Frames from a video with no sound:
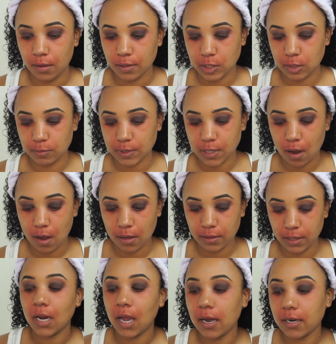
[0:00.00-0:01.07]
So it's called
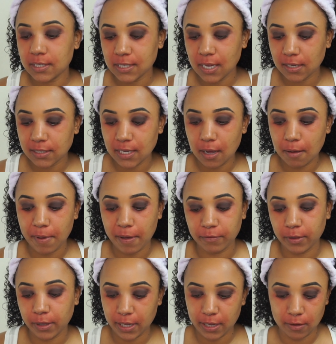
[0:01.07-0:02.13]
the Anastasia
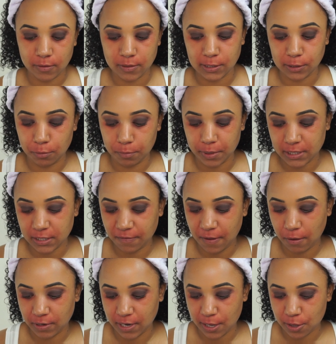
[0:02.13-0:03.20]
Beverly Hills Luminous
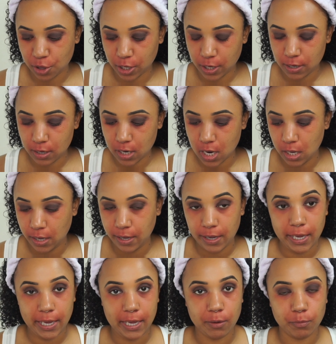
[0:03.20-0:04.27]
Foundation.
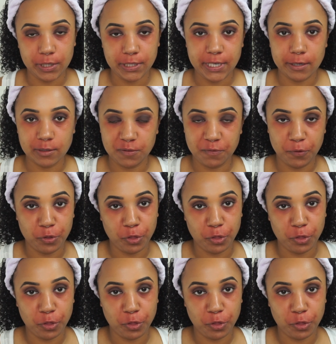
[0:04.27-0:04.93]
It retails for